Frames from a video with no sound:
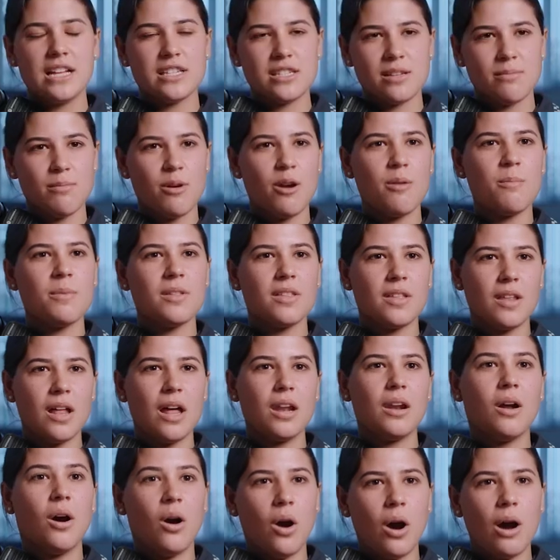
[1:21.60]
It's a moment
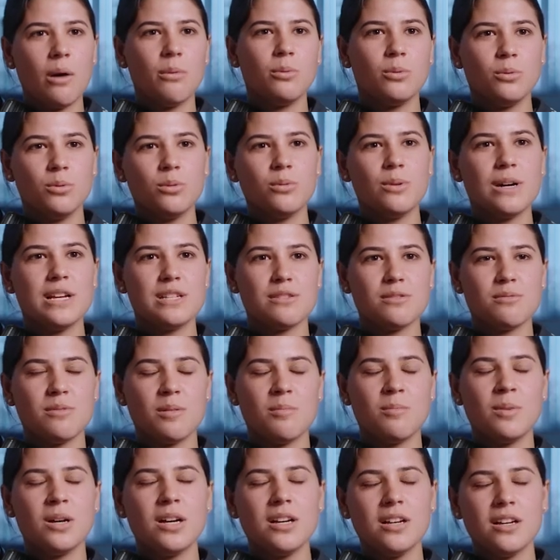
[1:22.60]
that I will always
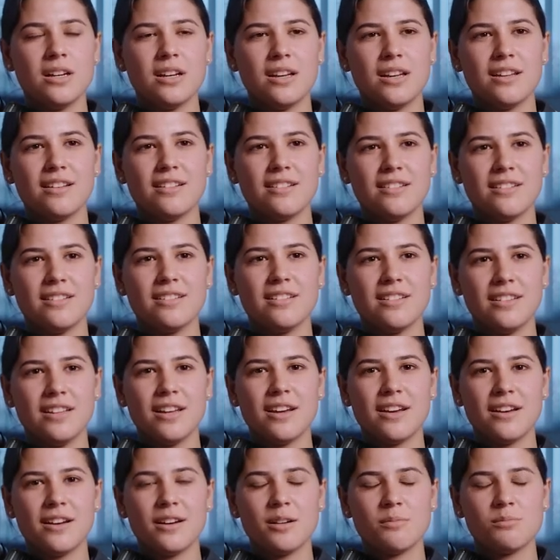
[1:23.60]
remember, and
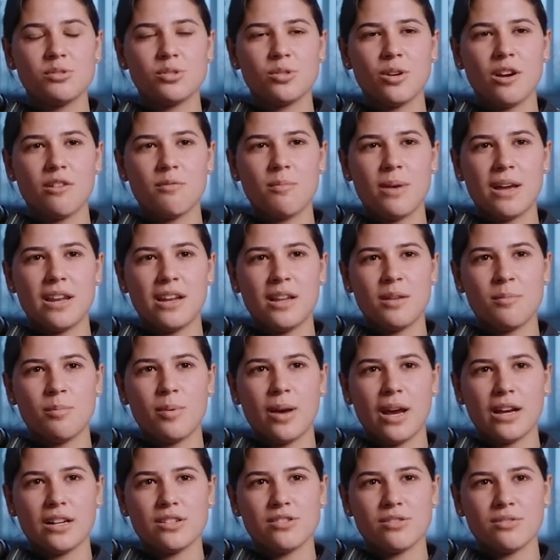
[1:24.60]
yeah, I'm sure I've made an
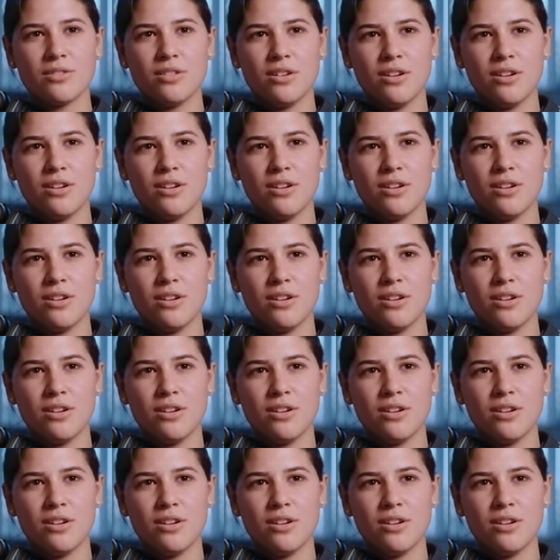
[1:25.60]
impact on